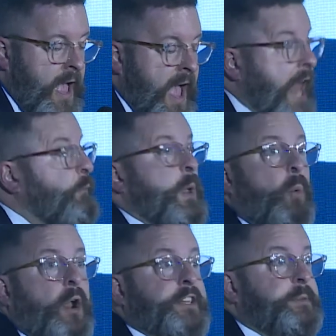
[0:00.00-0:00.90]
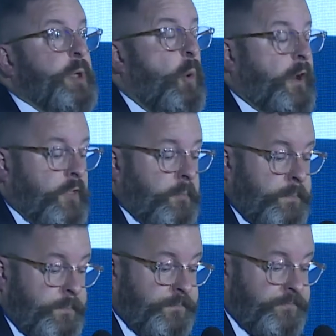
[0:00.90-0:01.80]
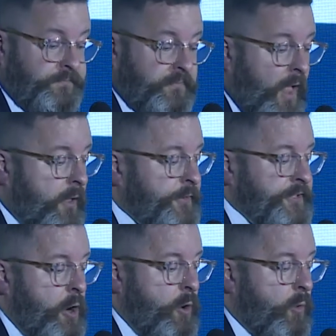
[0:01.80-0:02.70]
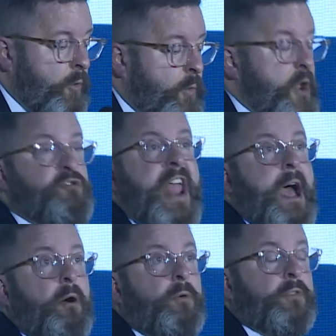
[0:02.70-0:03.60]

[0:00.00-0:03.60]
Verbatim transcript: And we wanted to be one of them. So we are now